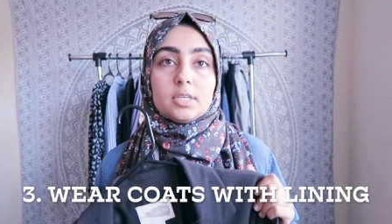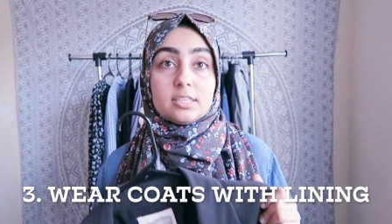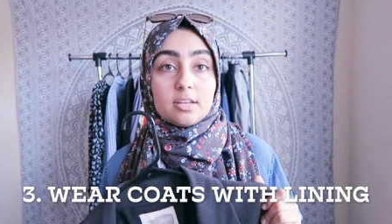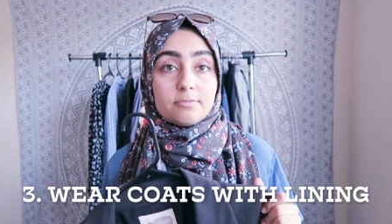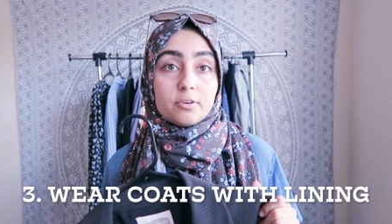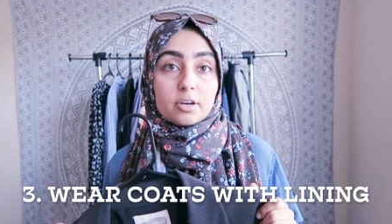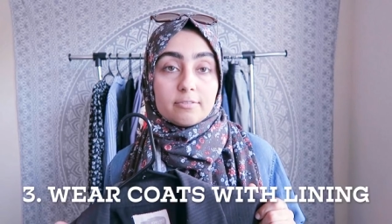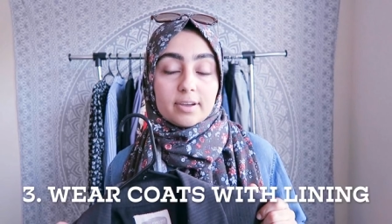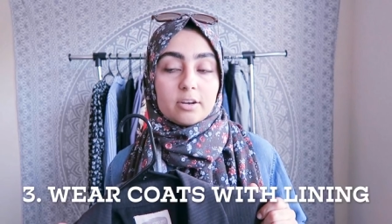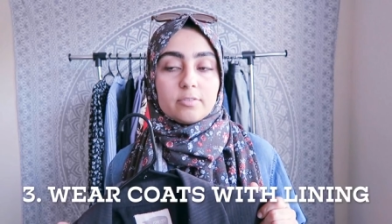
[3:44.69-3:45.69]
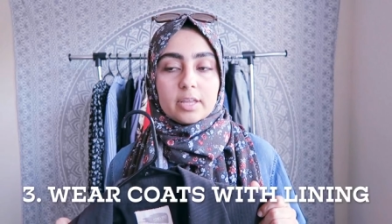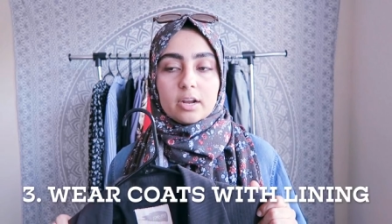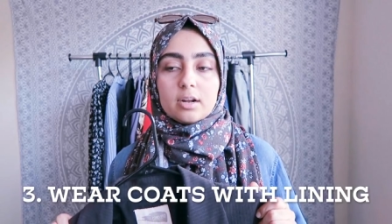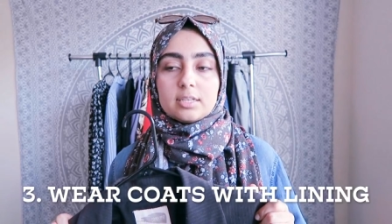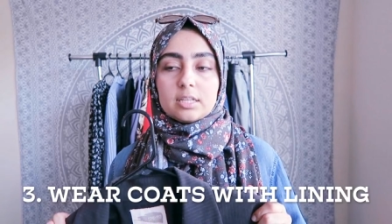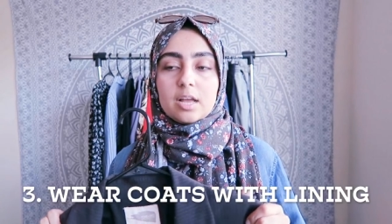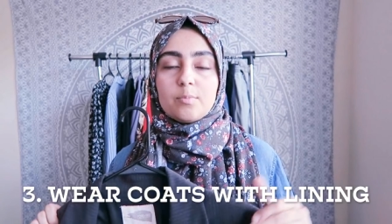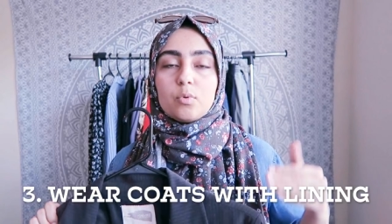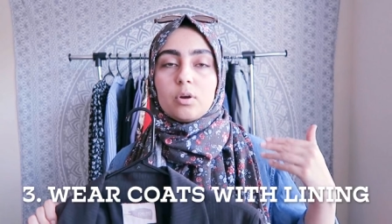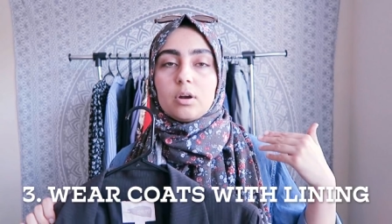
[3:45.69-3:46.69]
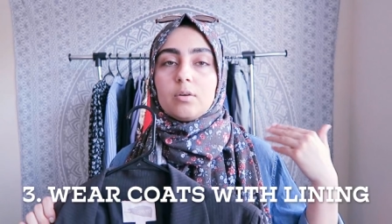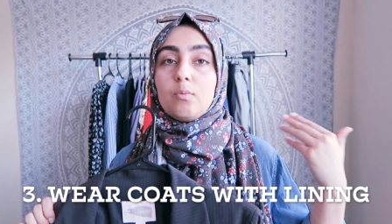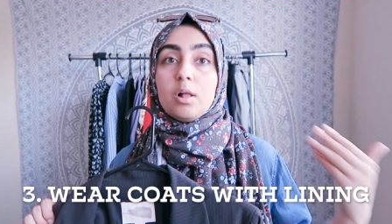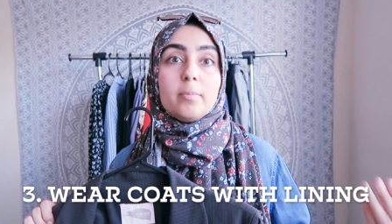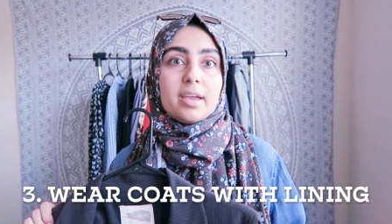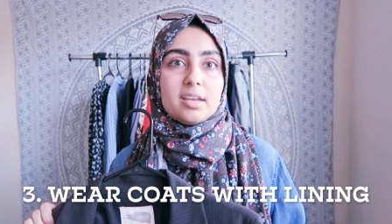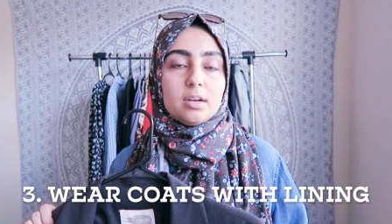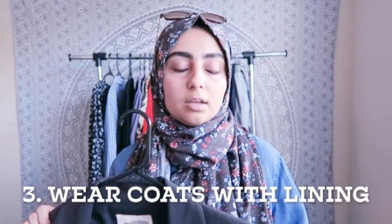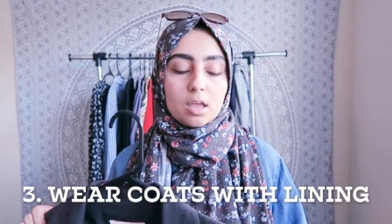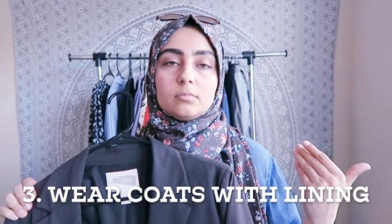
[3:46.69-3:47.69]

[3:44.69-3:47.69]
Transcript: The stuff you're gonna find over there is a lot more well made.